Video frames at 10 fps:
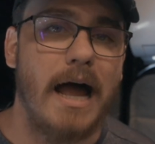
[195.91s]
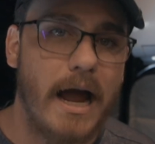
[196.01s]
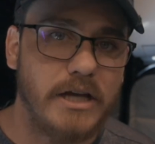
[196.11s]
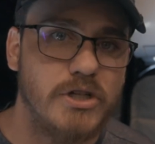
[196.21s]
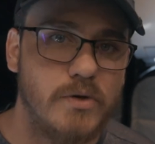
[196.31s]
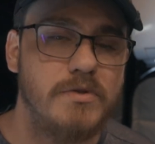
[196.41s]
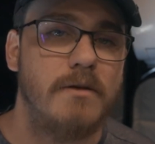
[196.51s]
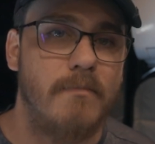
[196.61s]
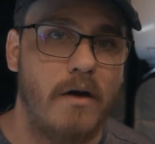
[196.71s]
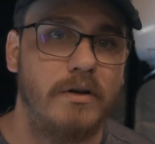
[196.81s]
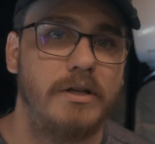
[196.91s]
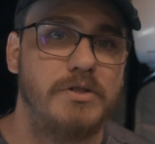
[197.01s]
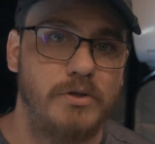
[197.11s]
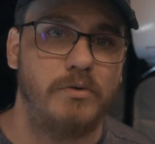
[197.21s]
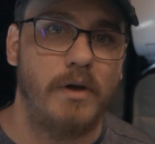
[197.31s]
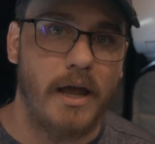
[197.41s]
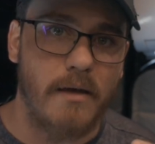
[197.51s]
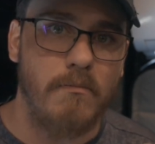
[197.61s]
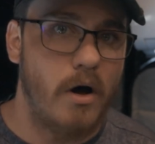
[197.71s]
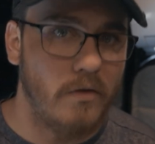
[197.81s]
I chose to mount it to
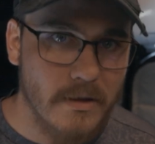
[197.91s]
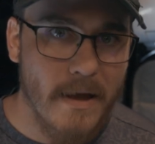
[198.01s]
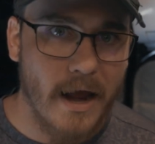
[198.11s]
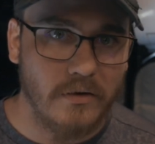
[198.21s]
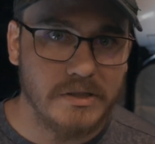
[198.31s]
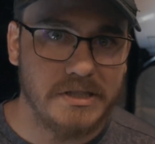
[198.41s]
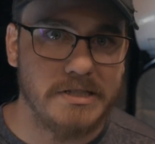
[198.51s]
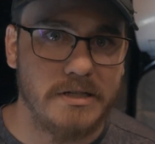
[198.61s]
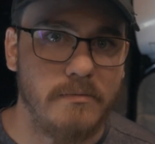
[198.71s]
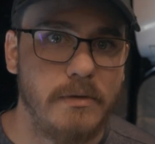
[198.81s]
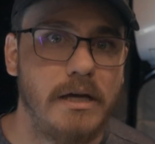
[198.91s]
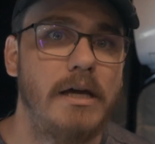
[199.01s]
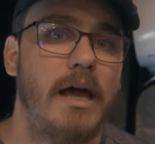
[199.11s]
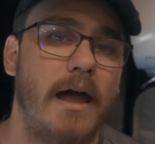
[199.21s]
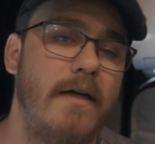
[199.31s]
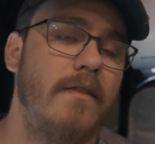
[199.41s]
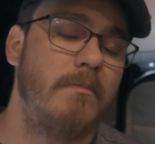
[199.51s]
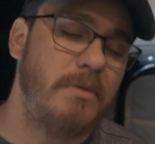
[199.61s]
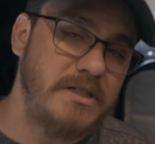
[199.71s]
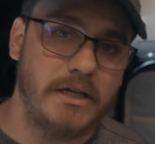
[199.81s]
a molly panel system, and
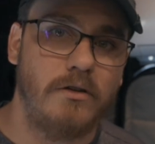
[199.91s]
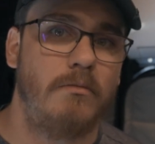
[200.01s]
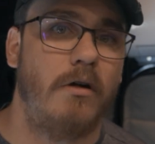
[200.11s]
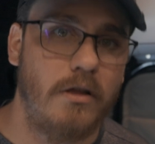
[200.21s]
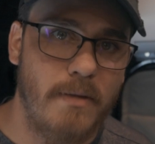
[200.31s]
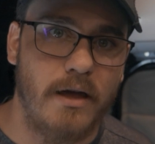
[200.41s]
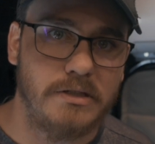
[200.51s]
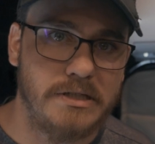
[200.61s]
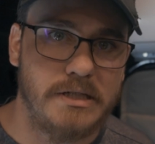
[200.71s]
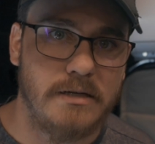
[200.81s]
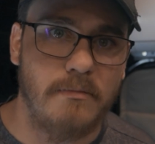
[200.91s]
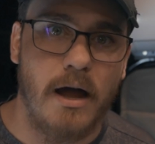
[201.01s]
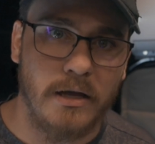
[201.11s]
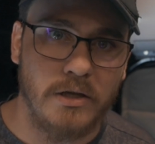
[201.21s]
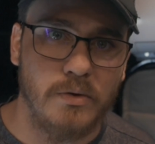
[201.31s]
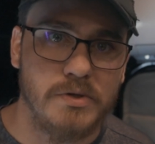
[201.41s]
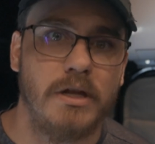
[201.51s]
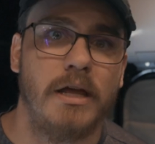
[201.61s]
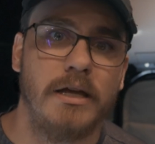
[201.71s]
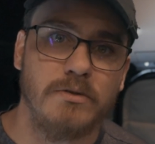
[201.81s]
the particular molly panel system I used
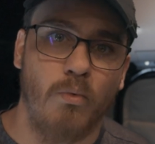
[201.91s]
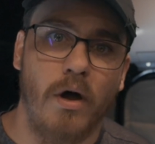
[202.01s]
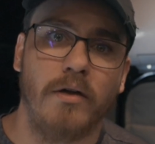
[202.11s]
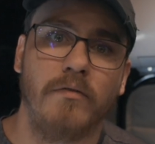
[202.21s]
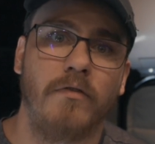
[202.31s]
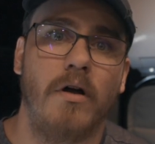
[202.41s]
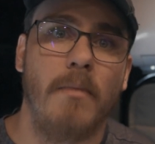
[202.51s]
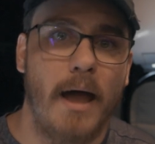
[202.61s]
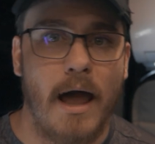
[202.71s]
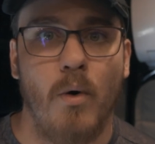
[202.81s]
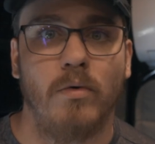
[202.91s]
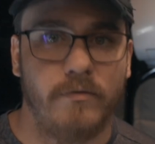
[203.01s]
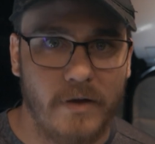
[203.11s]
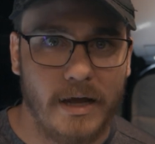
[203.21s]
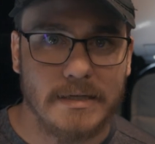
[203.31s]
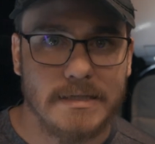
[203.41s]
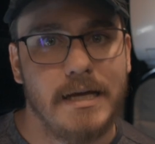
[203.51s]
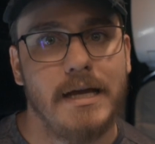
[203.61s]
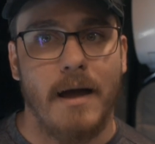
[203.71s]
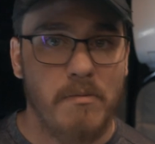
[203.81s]
is one from Owl Vans.
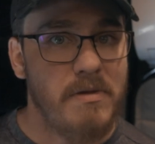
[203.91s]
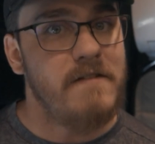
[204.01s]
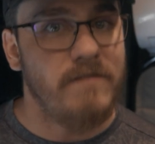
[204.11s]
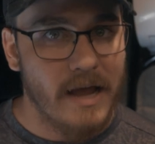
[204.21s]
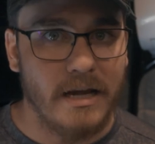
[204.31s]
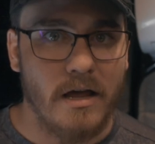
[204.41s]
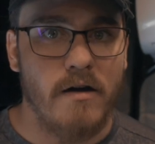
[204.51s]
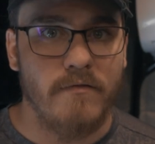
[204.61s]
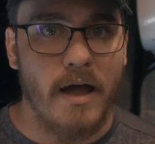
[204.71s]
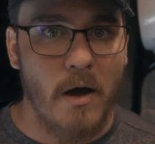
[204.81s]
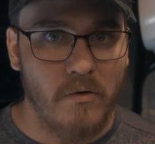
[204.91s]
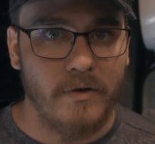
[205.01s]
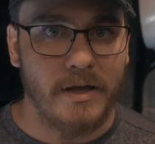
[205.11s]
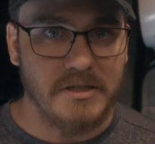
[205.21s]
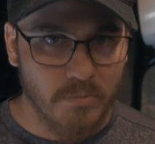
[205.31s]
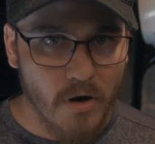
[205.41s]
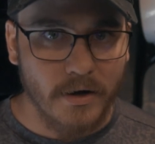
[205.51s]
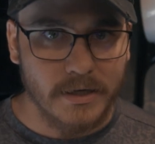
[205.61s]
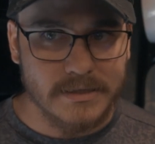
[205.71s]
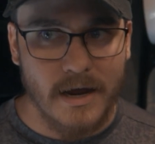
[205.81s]
I'm a big fan of Owl Vans products.